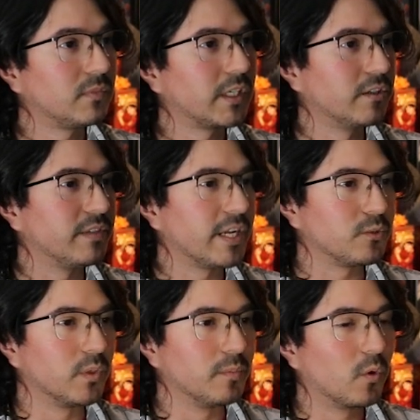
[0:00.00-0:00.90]
Could have attached
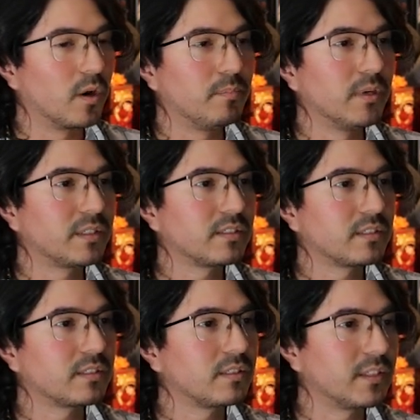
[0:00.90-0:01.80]
one more, but
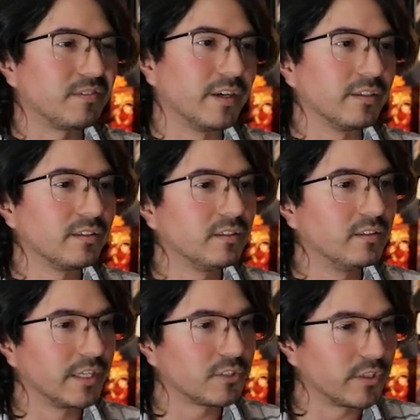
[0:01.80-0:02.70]
that's fine.
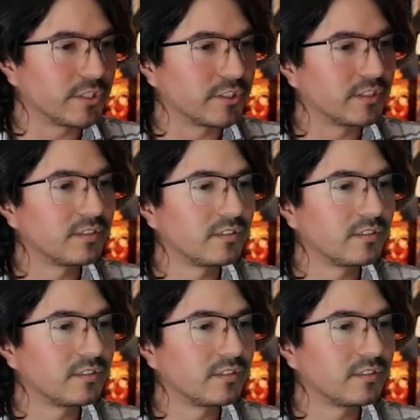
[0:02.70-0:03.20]
Night Stretcher.